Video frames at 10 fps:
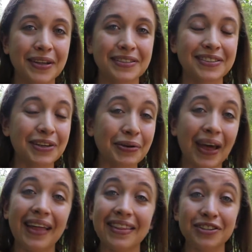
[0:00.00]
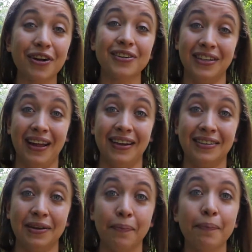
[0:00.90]
and so the stars
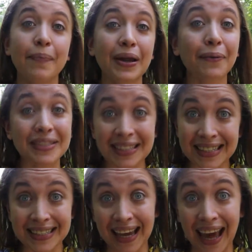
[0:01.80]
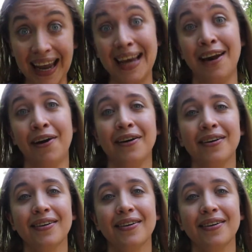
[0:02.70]
aligned. But it wasn't easy getting here.